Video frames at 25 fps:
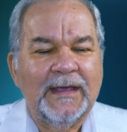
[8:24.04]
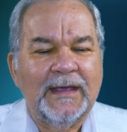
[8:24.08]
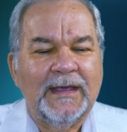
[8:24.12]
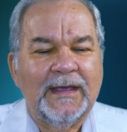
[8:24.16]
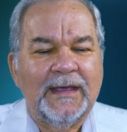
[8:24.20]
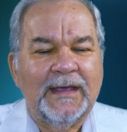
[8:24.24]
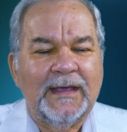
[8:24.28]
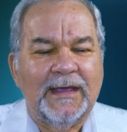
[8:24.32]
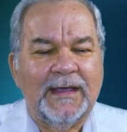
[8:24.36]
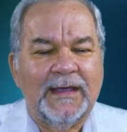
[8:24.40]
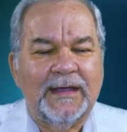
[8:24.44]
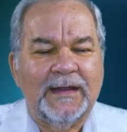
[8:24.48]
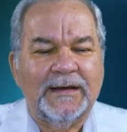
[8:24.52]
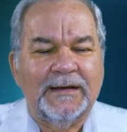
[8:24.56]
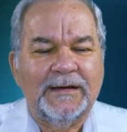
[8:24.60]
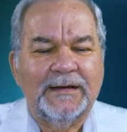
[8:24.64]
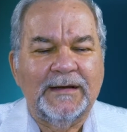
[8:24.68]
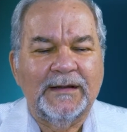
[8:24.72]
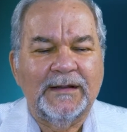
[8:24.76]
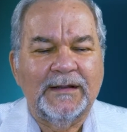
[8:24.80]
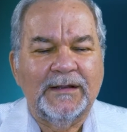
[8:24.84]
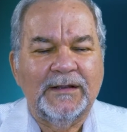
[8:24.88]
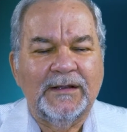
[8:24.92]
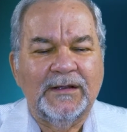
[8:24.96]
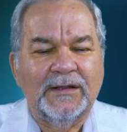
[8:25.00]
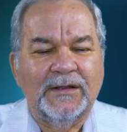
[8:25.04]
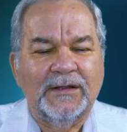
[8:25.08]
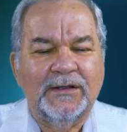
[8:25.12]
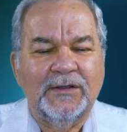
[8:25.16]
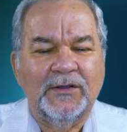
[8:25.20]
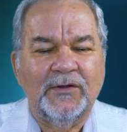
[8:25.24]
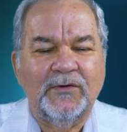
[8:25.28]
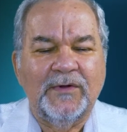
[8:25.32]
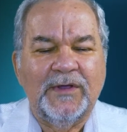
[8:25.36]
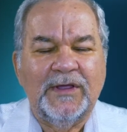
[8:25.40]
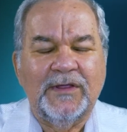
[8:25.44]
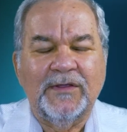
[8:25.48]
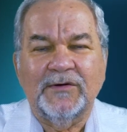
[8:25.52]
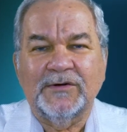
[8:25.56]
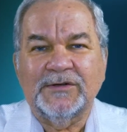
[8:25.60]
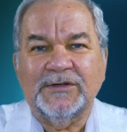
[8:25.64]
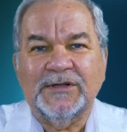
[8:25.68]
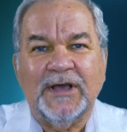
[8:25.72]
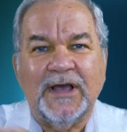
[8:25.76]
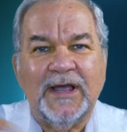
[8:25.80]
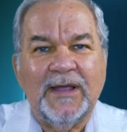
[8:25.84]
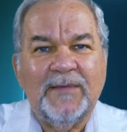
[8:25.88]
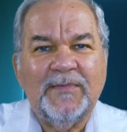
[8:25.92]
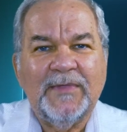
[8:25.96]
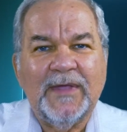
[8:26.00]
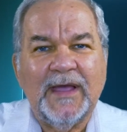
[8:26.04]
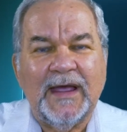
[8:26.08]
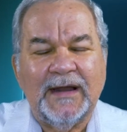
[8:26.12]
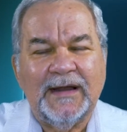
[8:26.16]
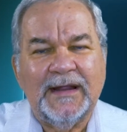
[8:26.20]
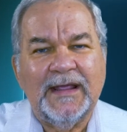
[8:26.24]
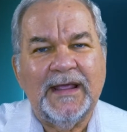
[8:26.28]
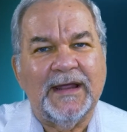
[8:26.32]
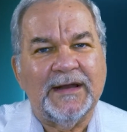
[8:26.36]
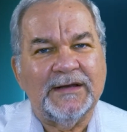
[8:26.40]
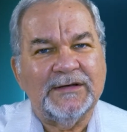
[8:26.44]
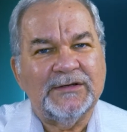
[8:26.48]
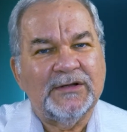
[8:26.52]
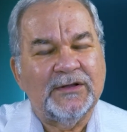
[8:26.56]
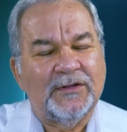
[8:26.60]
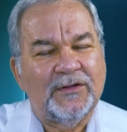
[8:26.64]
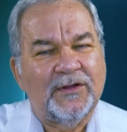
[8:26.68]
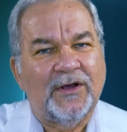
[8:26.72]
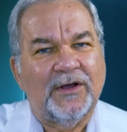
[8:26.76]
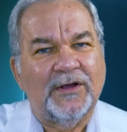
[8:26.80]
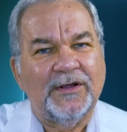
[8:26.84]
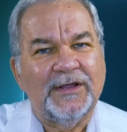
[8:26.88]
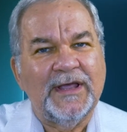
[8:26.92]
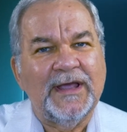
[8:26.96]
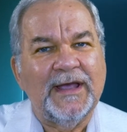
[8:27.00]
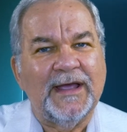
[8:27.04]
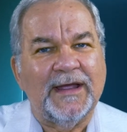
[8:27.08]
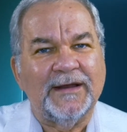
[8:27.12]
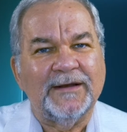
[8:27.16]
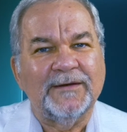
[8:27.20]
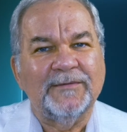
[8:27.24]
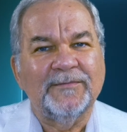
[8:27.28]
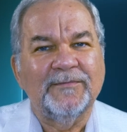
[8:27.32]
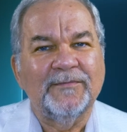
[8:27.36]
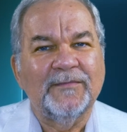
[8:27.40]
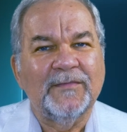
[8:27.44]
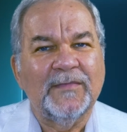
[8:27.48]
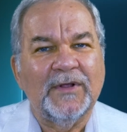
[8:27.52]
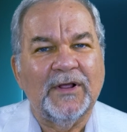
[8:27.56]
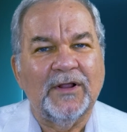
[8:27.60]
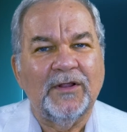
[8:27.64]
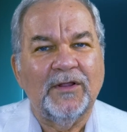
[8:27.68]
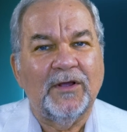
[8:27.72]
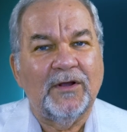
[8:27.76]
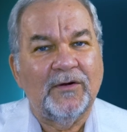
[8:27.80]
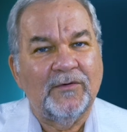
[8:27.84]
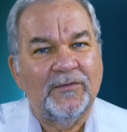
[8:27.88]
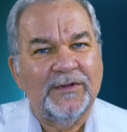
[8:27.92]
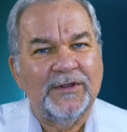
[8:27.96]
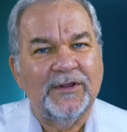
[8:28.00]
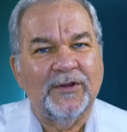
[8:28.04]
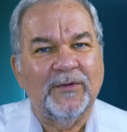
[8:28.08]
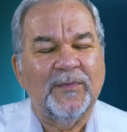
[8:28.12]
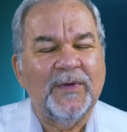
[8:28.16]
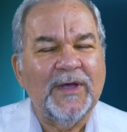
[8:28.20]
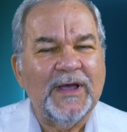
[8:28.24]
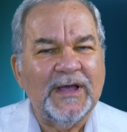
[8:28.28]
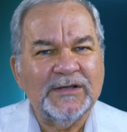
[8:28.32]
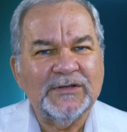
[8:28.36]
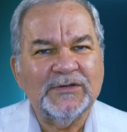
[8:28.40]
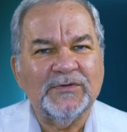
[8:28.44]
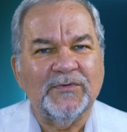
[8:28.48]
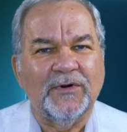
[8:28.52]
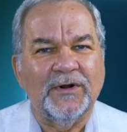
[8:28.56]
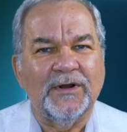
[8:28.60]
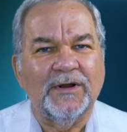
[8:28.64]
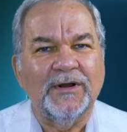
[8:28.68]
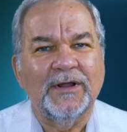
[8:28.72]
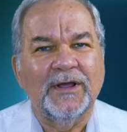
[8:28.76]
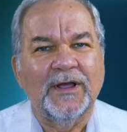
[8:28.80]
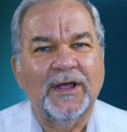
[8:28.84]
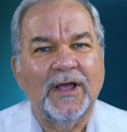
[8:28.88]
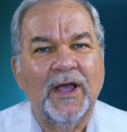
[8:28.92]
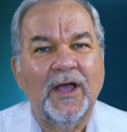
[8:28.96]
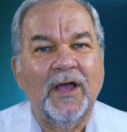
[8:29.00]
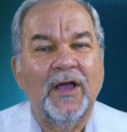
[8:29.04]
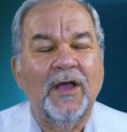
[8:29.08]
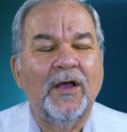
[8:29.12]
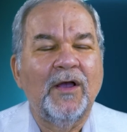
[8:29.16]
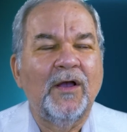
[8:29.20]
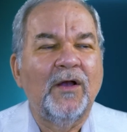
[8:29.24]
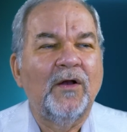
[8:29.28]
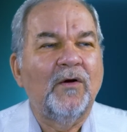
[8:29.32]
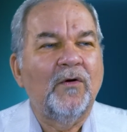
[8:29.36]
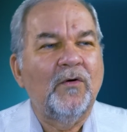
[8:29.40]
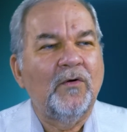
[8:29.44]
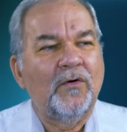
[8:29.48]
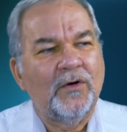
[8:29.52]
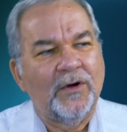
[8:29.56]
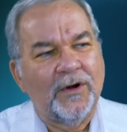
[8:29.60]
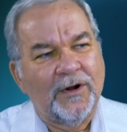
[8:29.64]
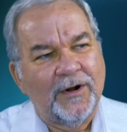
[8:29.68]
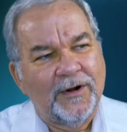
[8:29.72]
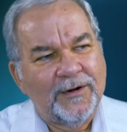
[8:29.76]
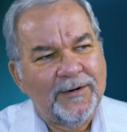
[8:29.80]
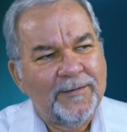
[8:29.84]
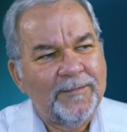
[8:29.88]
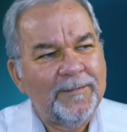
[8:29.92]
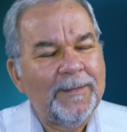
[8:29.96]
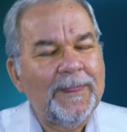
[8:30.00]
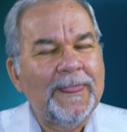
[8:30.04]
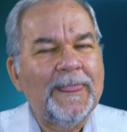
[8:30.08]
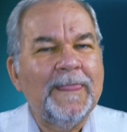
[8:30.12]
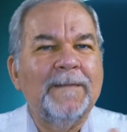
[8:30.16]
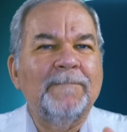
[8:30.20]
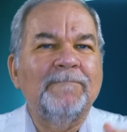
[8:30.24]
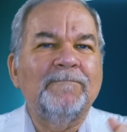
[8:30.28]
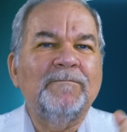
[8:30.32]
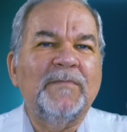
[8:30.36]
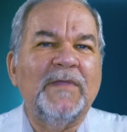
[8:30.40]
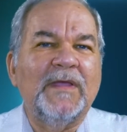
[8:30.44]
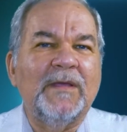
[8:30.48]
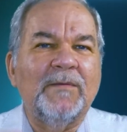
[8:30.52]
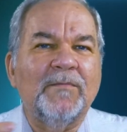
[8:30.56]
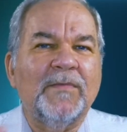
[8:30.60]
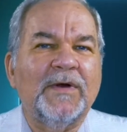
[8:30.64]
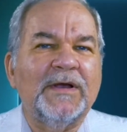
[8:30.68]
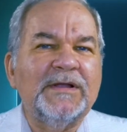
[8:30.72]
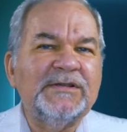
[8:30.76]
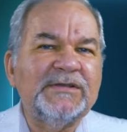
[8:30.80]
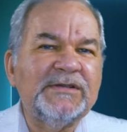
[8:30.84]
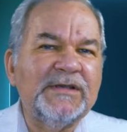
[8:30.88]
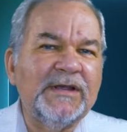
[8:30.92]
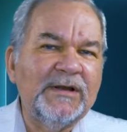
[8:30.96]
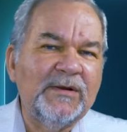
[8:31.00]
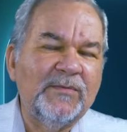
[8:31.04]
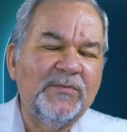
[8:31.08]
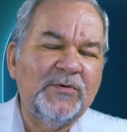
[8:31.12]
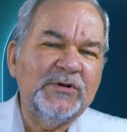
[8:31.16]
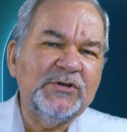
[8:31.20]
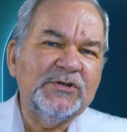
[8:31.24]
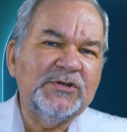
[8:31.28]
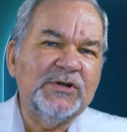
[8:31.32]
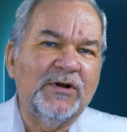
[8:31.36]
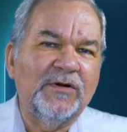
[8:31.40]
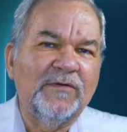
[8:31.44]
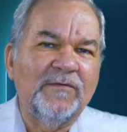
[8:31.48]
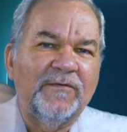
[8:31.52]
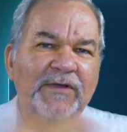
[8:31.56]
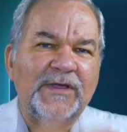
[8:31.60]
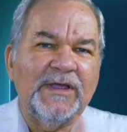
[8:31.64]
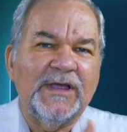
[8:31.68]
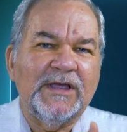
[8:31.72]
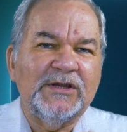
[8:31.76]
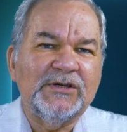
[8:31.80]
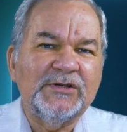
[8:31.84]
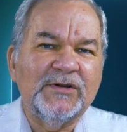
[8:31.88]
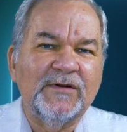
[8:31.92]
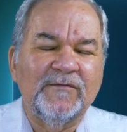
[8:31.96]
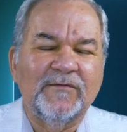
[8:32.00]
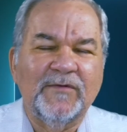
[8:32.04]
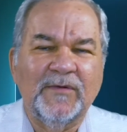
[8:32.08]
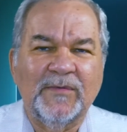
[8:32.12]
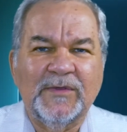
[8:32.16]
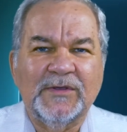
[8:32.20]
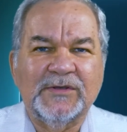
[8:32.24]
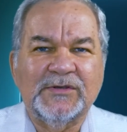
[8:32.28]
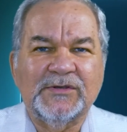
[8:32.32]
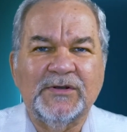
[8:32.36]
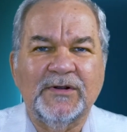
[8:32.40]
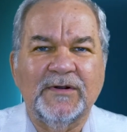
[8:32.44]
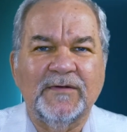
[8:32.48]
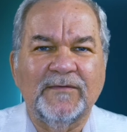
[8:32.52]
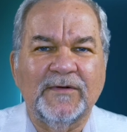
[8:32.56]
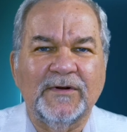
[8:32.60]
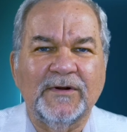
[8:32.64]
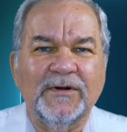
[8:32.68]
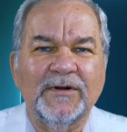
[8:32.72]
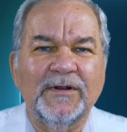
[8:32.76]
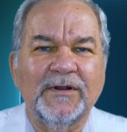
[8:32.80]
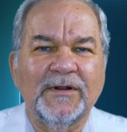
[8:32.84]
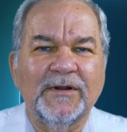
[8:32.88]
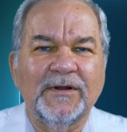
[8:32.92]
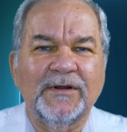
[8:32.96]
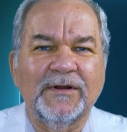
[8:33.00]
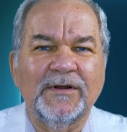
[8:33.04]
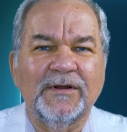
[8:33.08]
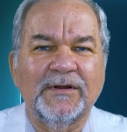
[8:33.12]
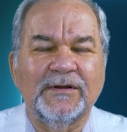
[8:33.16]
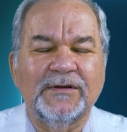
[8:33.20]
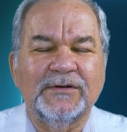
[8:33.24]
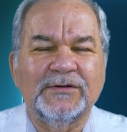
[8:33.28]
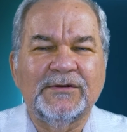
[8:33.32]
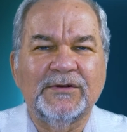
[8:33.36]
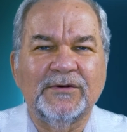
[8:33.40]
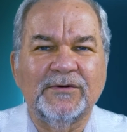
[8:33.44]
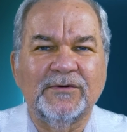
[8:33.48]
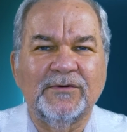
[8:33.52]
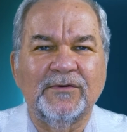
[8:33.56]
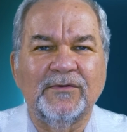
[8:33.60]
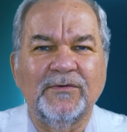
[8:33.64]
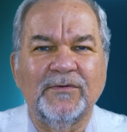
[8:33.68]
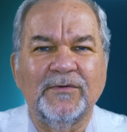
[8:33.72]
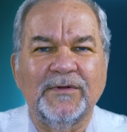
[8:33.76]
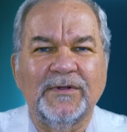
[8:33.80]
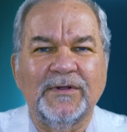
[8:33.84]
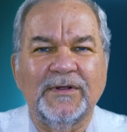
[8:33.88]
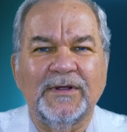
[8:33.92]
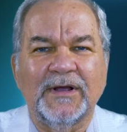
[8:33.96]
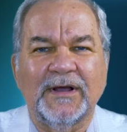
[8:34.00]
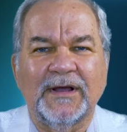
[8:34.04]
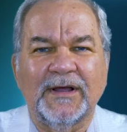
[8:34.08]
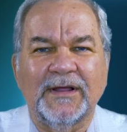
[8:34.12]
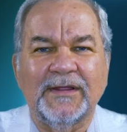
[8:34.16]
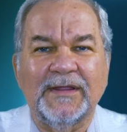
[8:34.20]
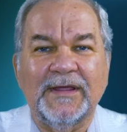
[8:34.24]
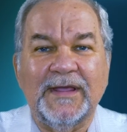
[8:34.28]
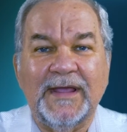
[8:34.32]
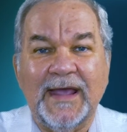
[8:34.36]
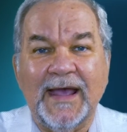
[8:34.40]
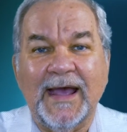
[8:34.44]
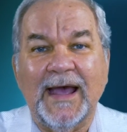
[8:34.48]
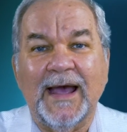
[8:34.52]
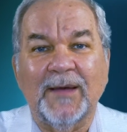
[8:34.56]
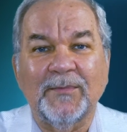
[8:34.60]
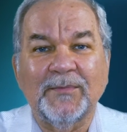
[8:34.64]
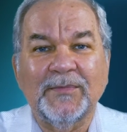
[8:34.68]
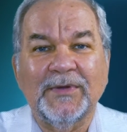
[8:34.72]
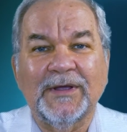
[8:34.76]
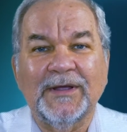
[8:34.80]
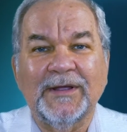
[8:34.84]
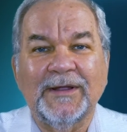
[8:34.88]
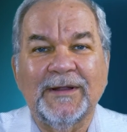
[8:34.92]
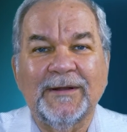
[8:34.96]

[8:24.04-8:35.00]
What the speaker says: And you either type that in to log in along with your password, or it might send a push notification from the server to the app,